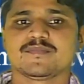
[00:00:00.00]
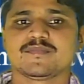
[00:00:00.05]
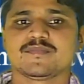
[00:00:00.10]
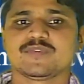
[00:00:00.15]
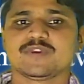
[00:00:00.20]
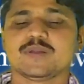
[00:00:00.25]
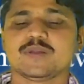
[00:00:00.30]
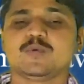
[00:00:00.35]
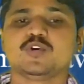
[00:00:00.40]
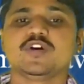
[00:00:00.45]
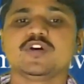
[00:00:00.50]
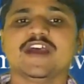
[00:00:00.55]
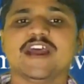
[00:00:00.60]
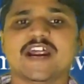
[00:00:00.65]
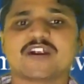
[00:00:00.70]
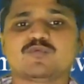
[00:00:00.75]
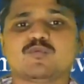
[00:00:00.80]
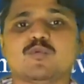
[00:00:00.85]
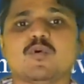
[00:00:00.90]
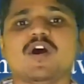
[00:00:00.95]
Therefore,
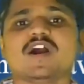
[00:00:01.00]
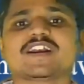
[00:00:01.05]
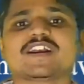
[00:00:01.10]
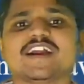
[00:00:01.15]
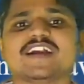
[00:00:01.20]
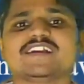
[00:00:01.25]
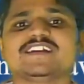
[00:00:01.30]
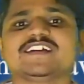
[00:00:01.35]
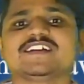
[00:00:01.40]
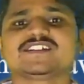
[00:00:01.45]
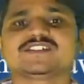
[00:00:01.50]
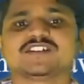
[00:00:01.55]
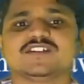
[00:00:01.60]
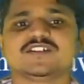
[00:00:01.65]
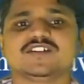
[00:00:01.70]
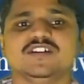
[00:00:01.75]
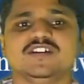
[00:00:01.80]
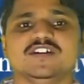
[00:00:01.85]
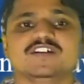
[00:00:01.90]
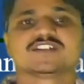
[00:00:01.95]
at what rate this
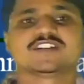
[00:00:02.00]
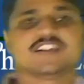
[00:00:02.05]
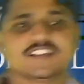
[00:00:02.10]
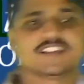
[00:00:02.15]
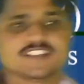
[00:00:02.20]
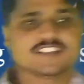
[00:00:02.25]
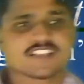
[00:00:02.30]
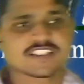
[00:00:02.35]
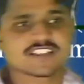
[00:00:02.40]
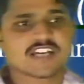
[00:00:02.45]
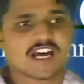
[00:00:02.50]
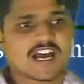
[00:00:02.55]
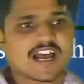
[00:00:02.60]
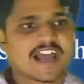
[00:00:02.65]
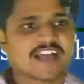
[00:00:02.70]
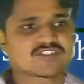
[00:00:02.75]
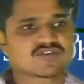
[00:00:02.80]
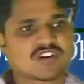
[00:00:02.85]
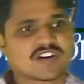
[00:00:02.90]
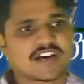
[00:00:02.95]
see this is the
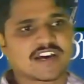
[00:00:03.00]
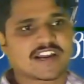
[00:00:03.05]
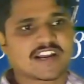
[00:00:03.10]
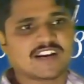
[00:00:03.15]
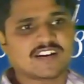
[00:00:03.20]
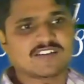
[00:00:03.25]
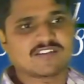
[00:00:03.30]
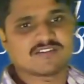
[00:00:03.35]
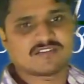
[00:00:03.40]
actual current,